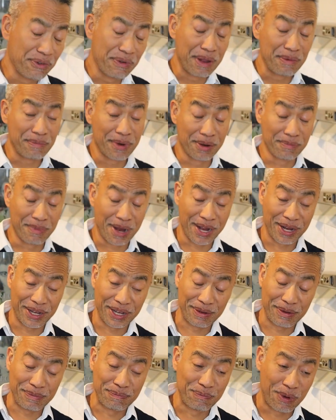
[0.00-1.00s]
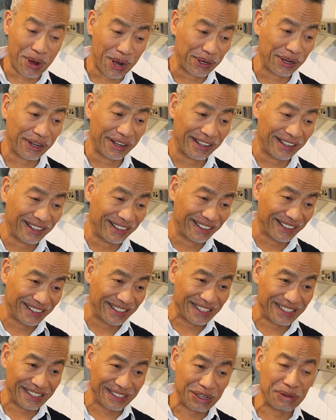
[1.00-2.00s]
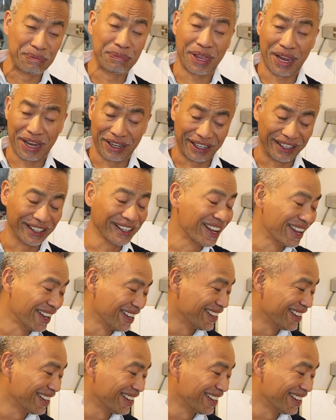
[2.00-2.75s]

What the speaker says: remember my mother complaining.